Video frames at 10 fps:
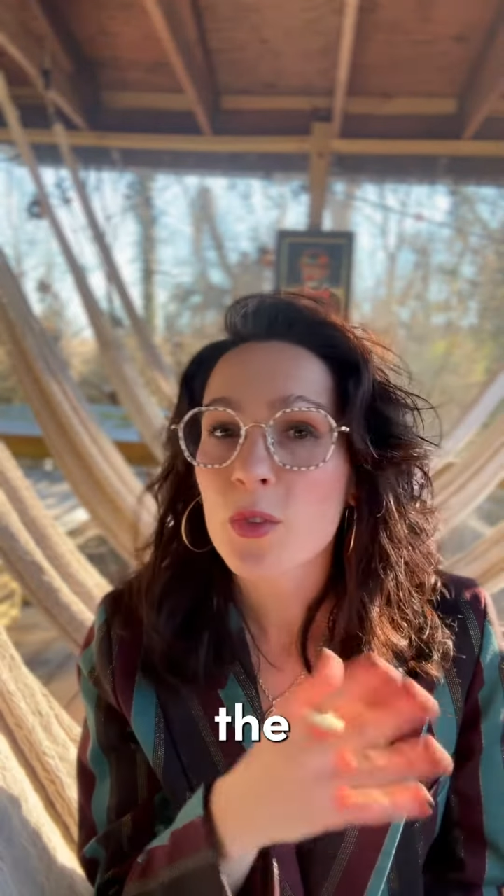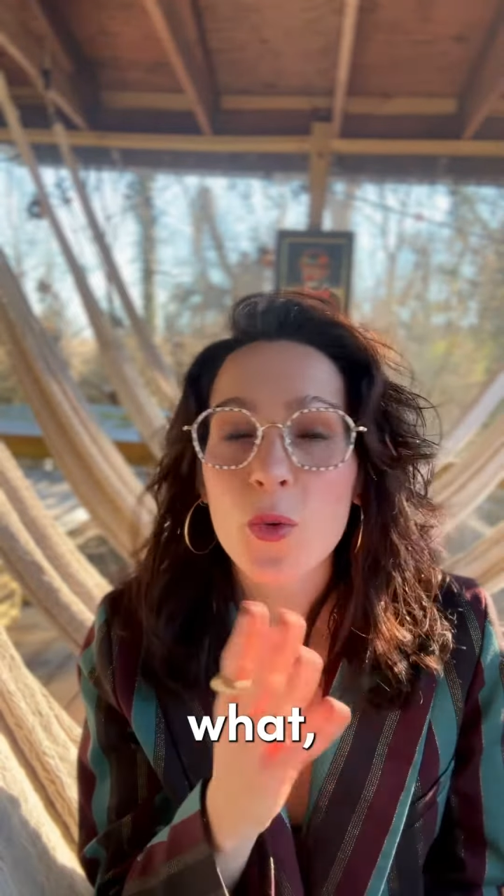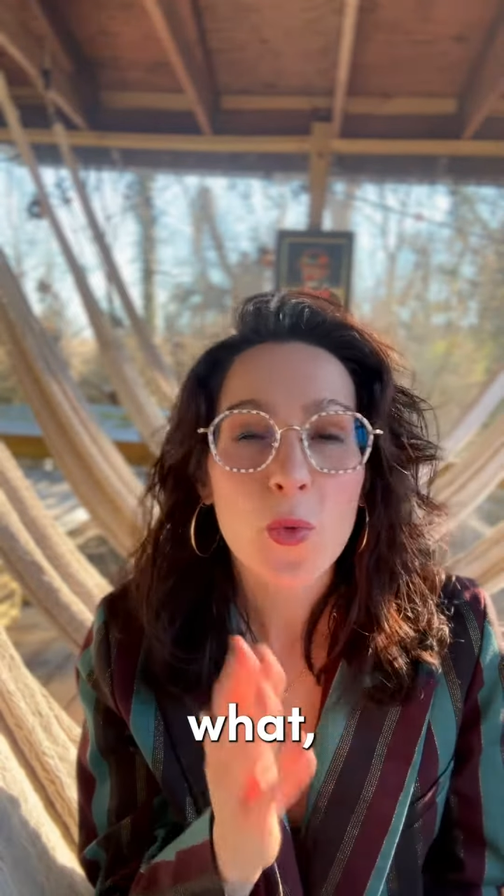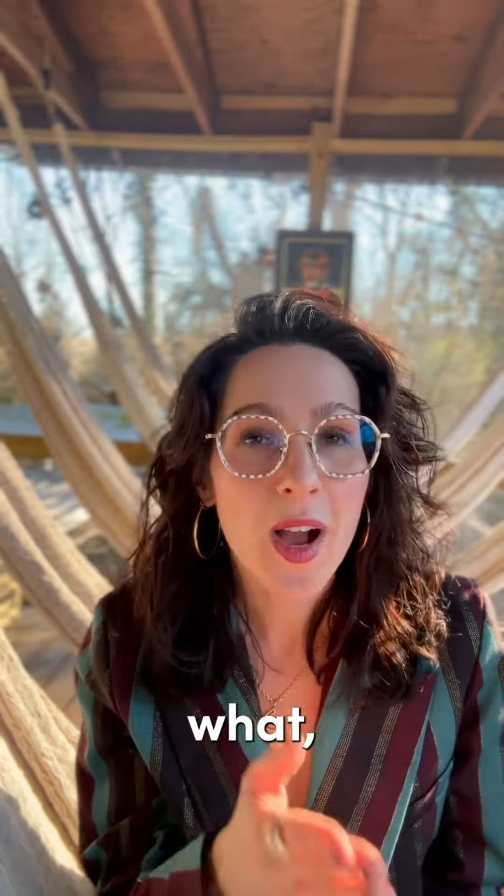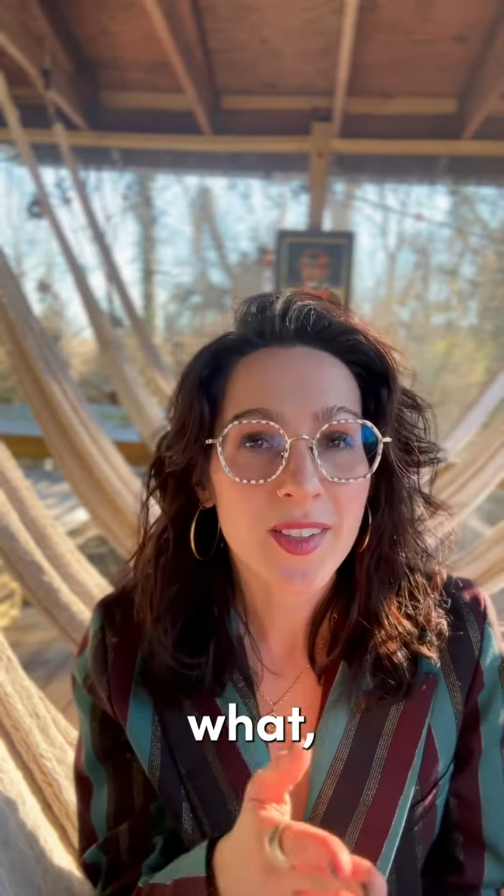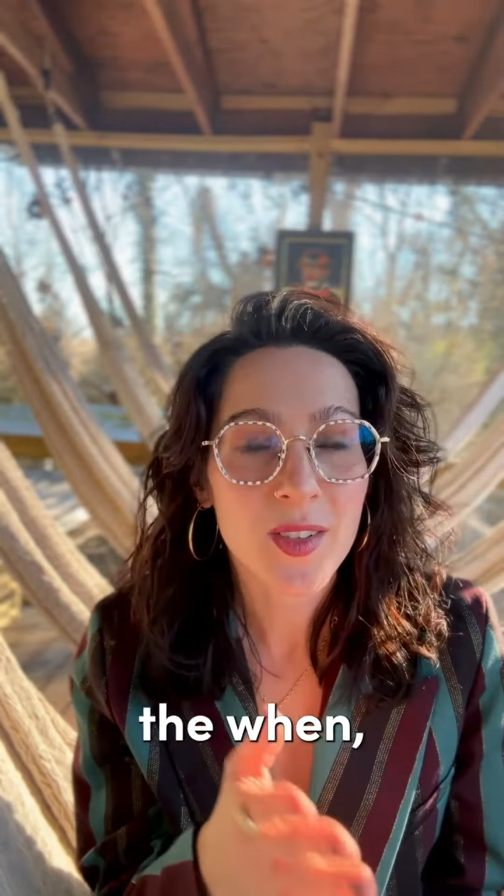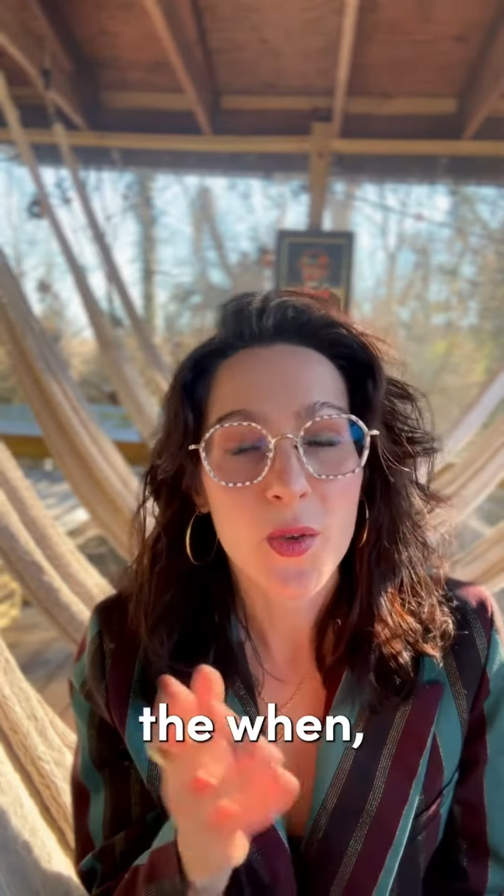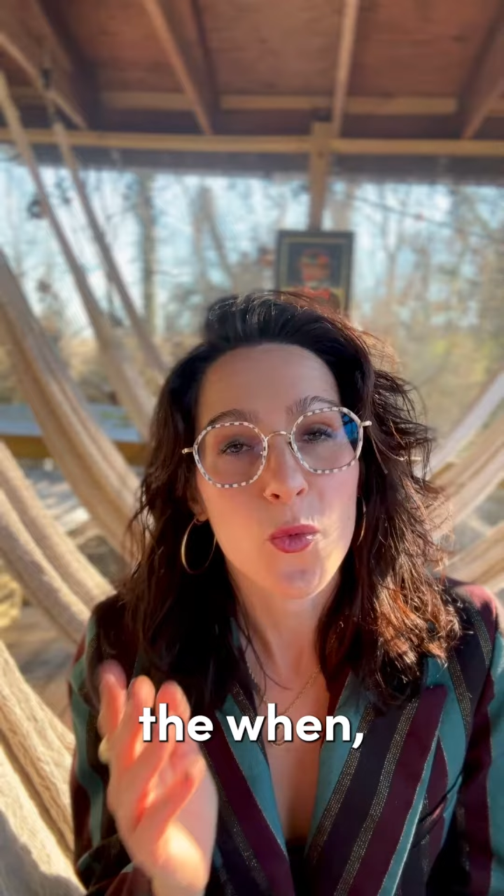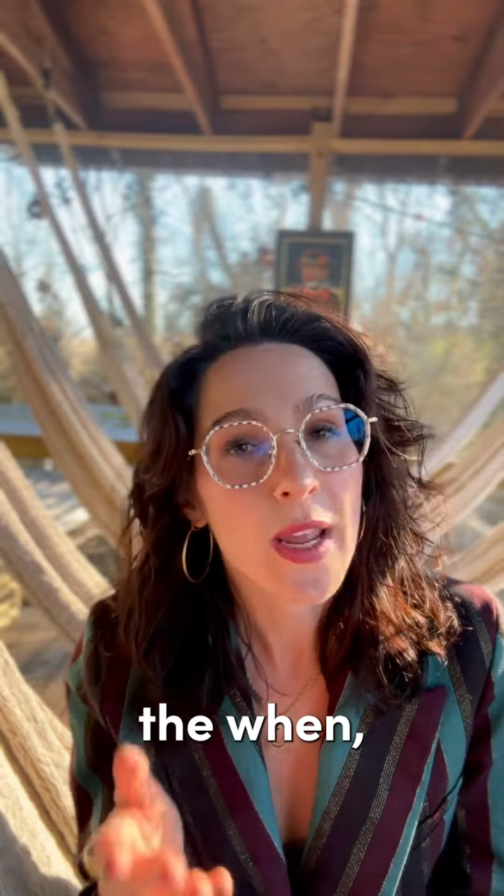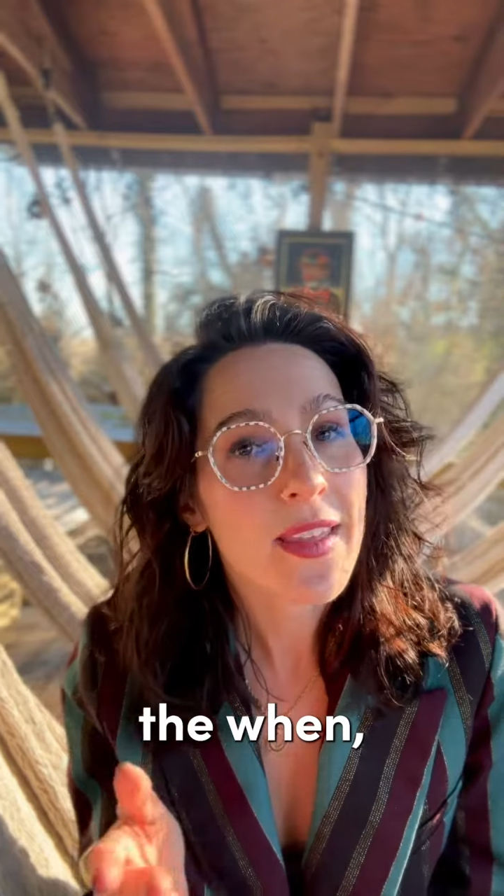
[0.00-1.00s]
the what, the
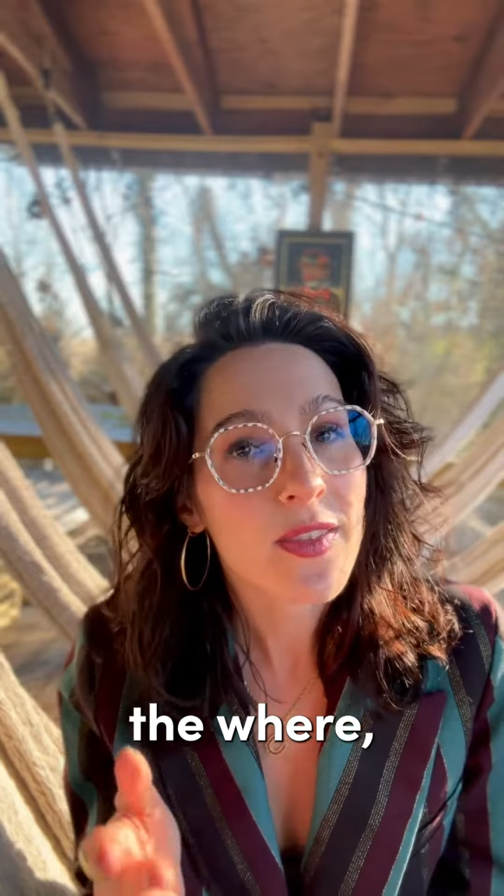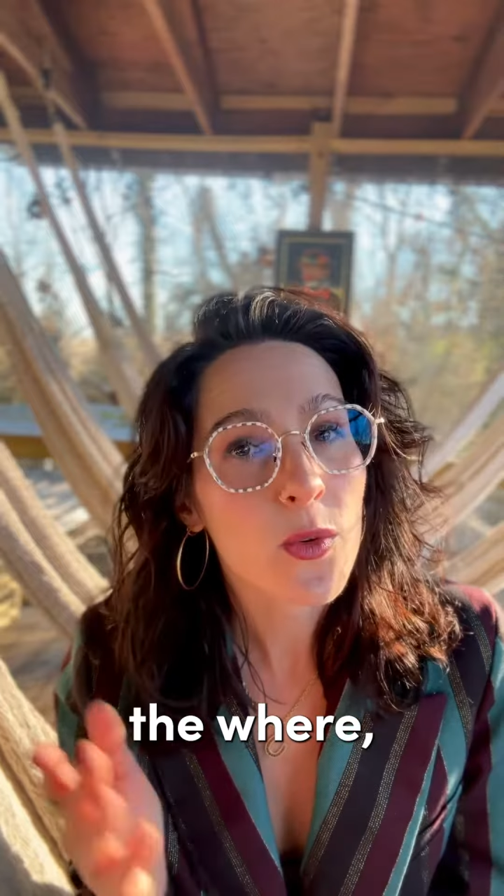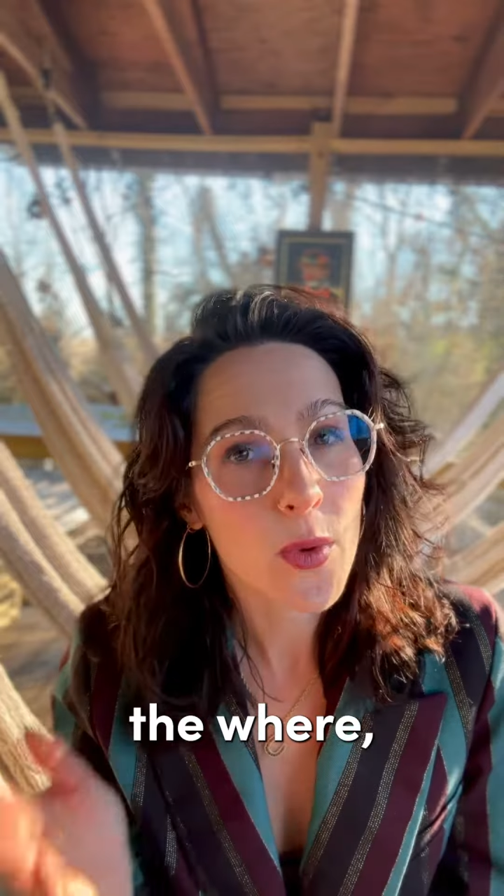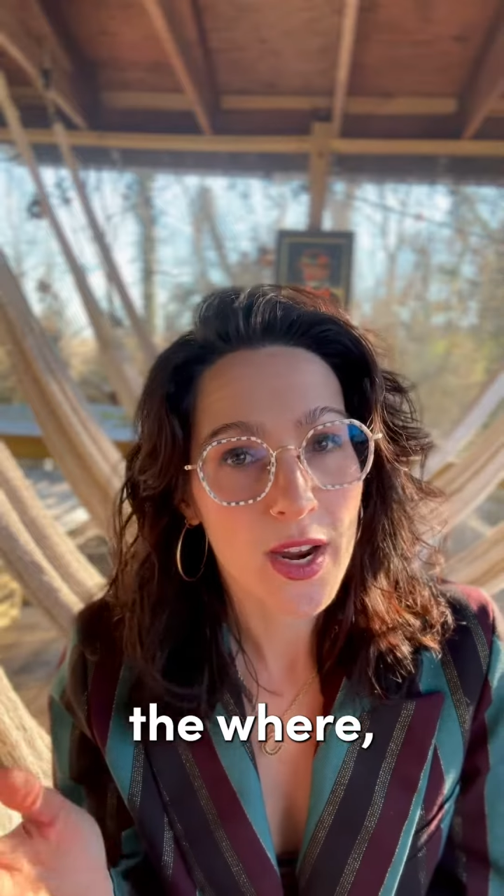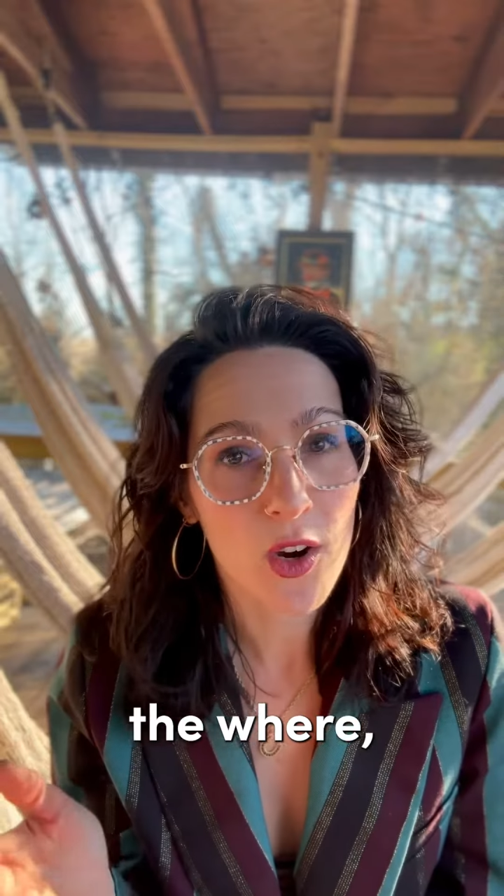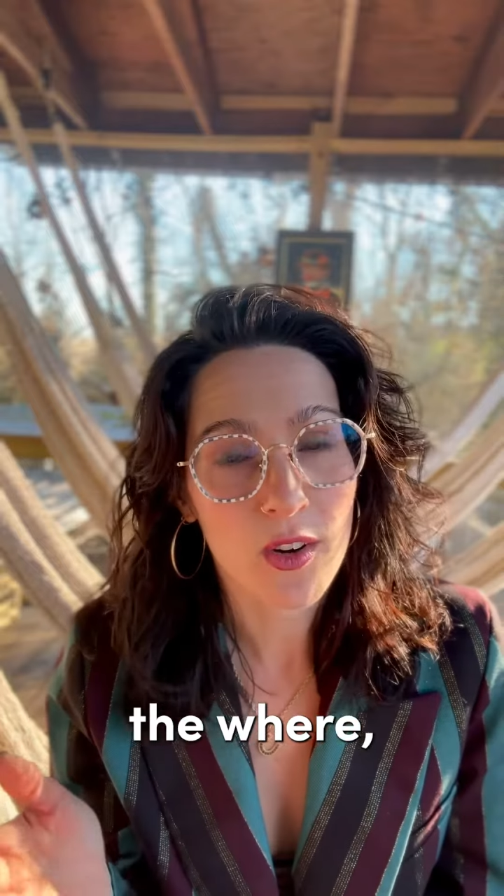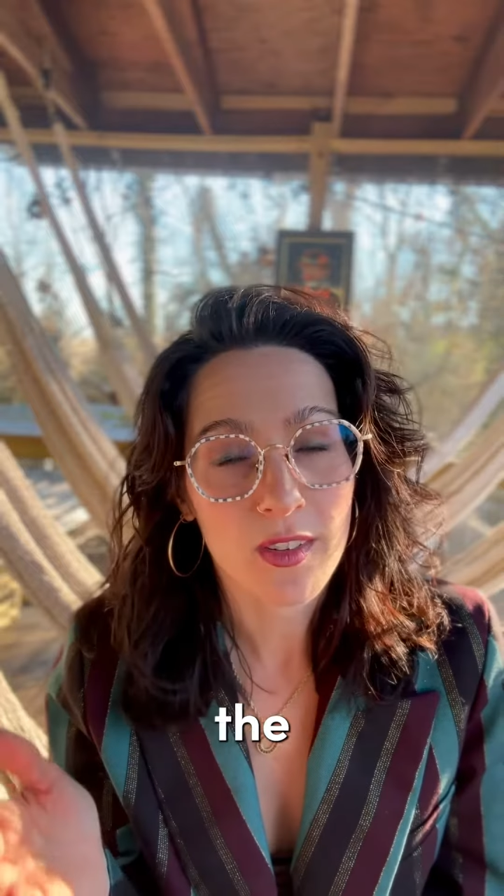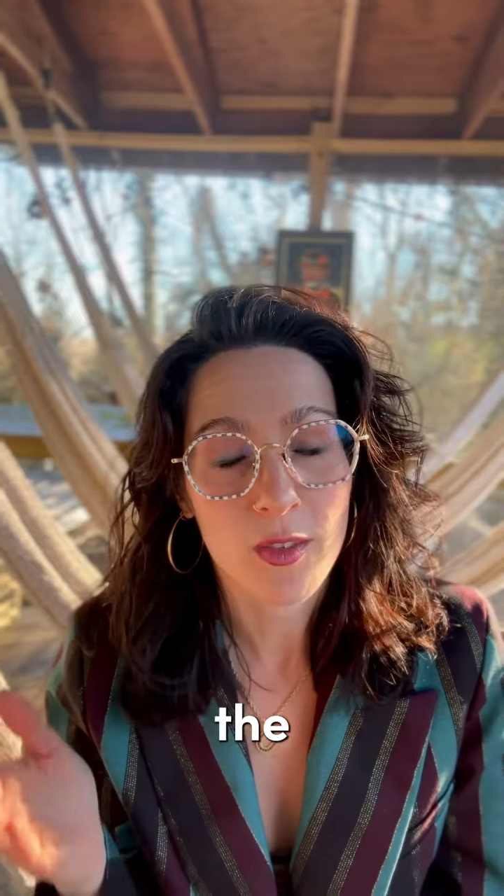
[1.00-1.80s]
when, the where,